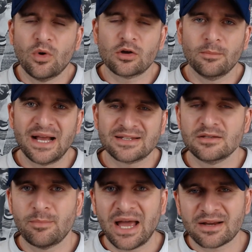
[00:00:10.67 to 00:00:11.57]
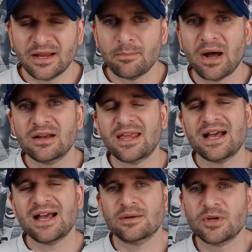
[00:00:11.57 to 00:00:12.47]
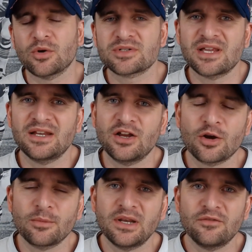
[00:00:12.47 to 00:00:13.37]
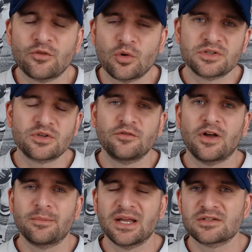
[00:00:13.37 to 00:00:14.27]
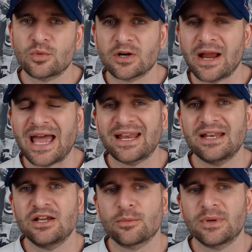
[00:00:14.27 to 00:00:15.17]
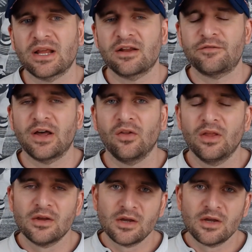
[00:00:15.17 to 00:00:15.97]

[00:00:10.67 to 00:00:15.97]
Welcome back to the Pack a Day podcast. I'm your host, Andy Herman. Of course, you can follow me on Twitter at Andy Herman NFL.